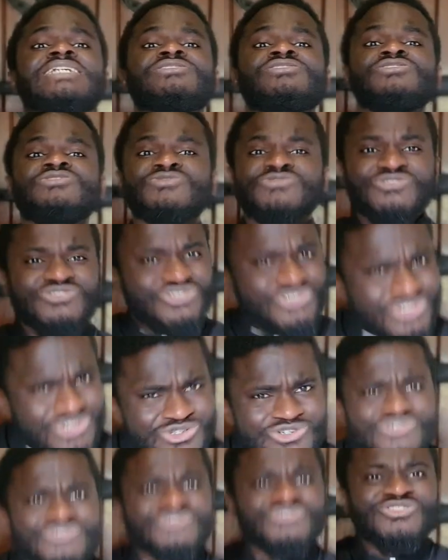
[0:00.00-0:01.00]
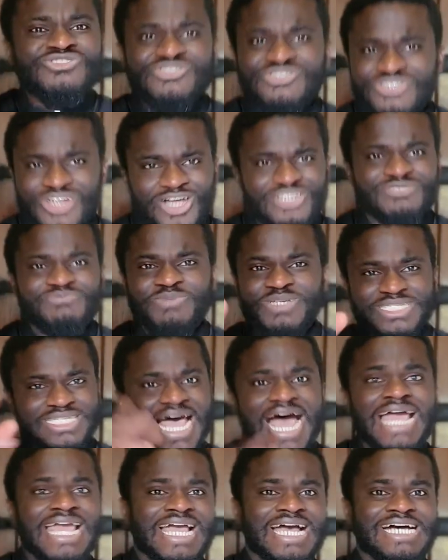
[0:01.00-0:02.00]
to you, do not be
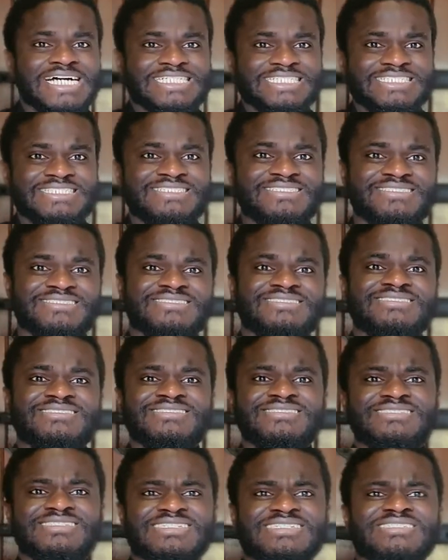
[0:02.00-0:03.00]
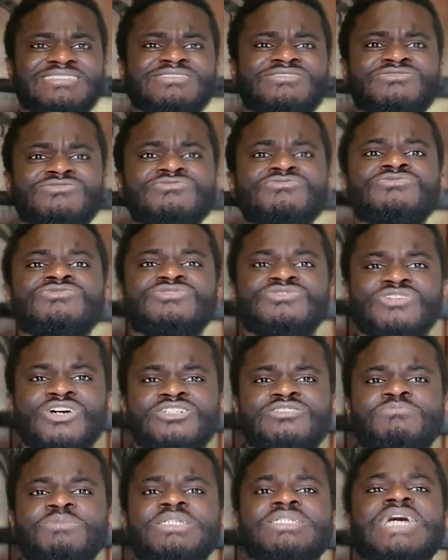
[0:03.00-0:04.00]
tired. Do
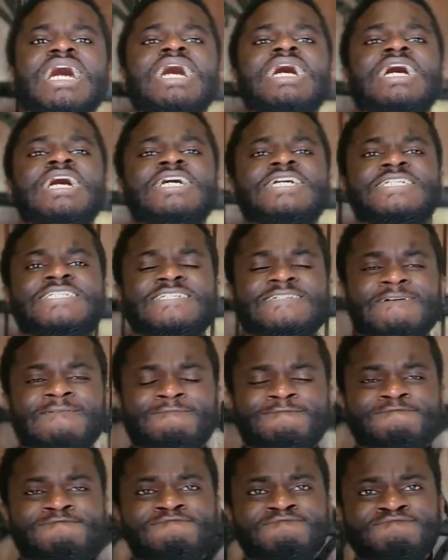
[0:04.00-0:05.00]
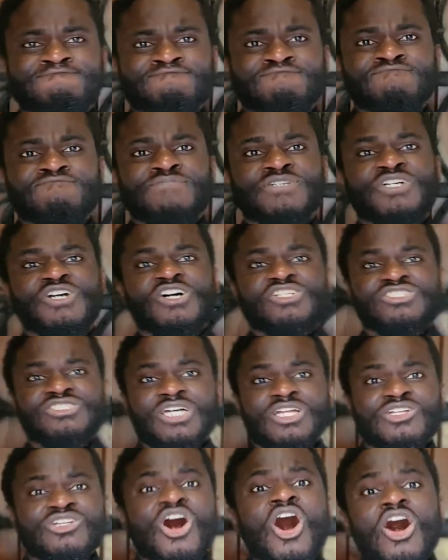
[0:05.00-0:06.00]
not be tired because the
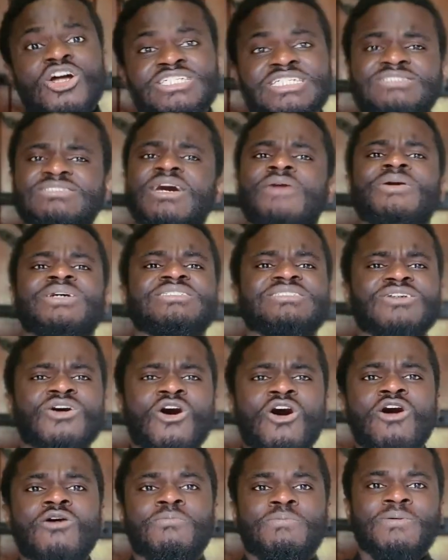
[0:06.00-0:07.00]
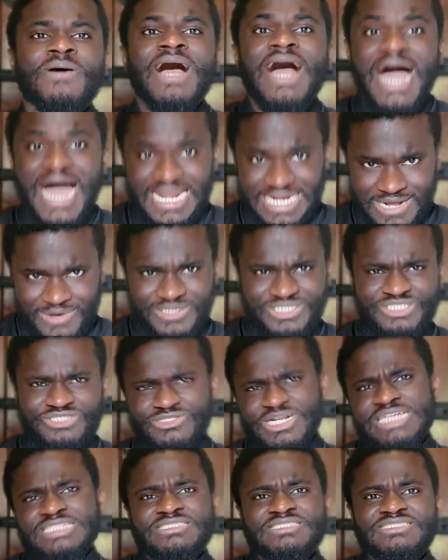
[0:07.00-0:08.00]
Lord is our hope and our
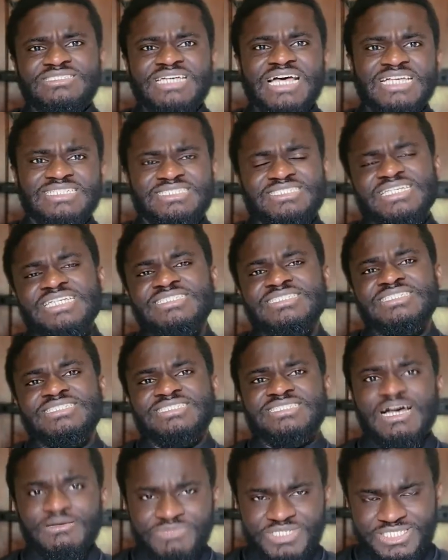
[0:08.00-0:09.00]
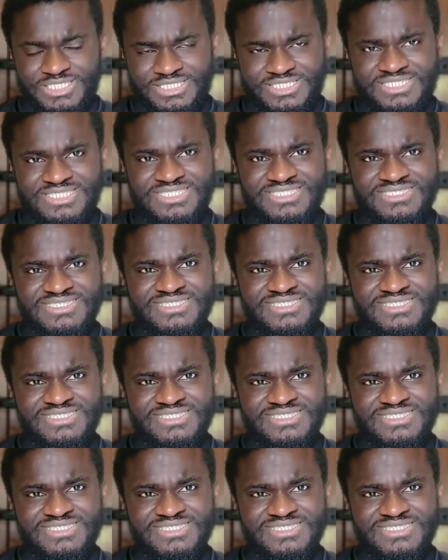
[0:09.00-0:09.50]
strength, as says the psalmist.